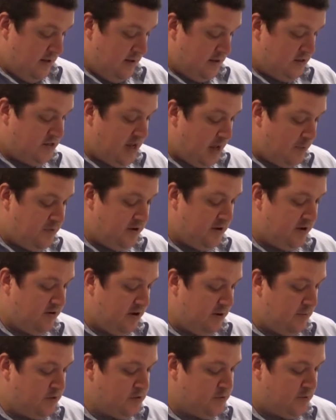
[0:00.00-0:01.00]
Separate
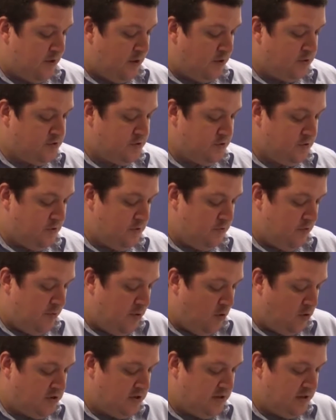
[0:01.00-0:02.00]
agreements were also
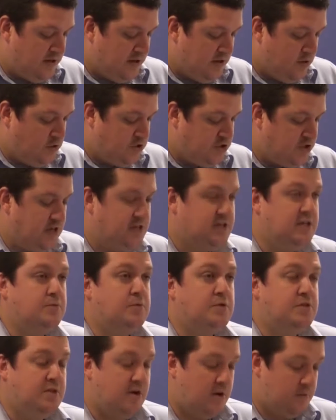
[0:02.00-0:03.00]
reportedly negotiated
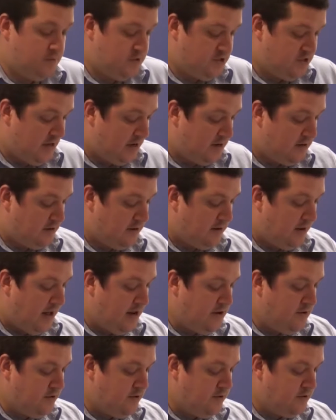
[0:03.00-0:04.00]
with Durham's secular
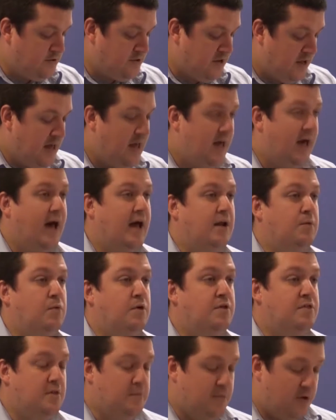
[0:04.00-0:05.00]
landowners and
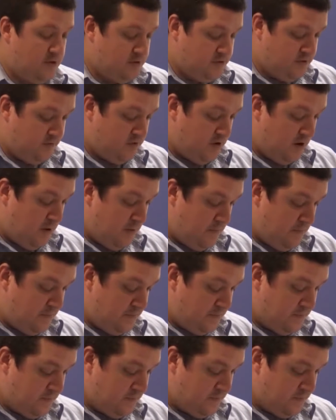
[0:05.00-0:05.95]
with the monks of Durham.